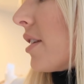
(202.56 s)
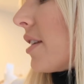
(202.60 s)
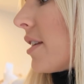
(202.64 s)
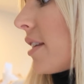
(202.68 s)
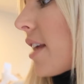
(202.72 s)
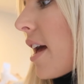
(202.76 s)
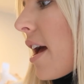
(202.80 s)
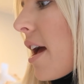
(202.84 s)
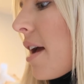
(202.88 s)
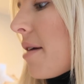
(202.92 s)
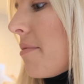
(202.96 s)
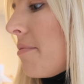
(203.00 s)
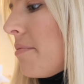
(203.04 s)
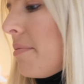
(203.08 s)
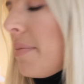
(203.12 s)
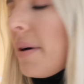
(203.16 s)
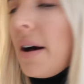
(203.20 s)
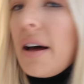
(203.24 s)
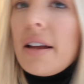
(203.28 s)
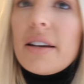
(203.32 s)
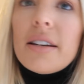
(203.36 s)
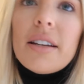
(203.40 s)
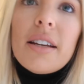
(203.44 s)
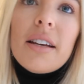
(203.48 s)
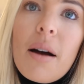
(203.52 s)
the same,
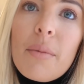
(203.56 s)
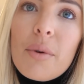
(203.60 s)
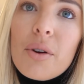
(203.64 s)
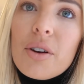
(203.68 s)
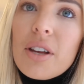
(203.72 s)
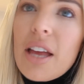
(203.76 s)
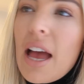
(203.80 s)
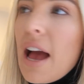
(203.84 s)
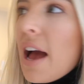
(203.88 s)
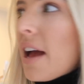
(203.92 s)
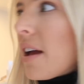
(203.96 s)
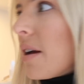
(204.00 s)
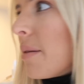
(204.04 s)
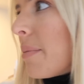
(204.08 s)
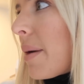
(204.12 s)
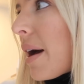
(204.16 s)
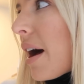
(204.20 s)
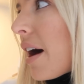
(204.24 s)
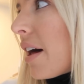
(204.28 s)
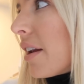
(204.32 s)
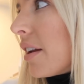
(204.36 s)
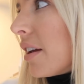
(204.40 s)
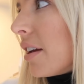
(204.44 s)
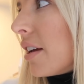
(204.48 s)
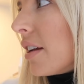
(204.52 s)
but I'm okay
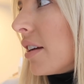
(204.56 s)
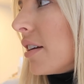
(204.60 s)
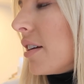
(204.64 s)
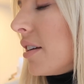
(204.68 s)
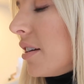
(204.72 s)
about it